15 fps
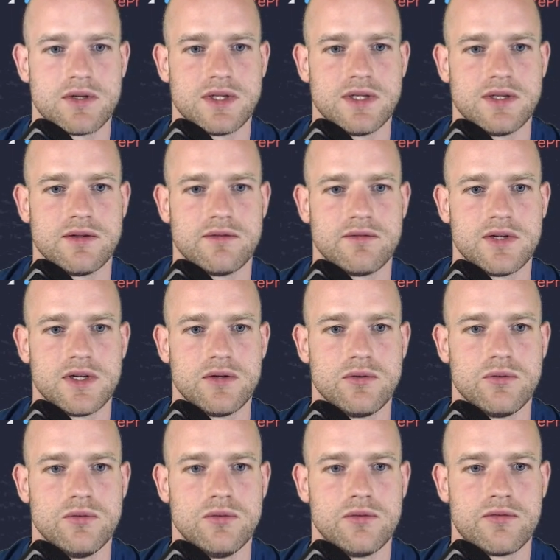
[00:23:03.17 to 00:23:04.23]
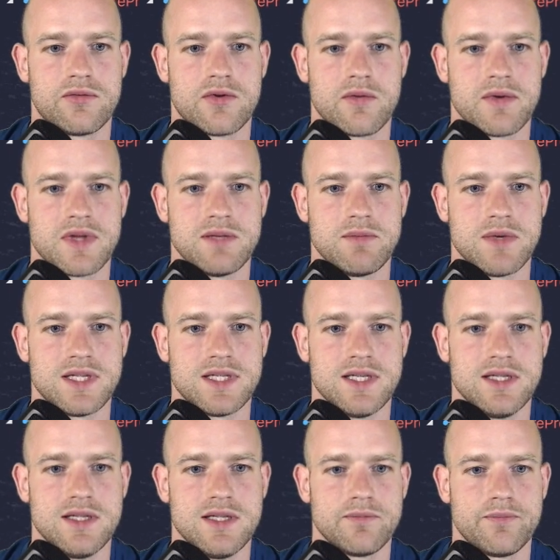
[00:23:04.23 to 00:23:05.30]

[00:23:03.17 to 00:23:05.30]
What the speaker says: to need value from animated.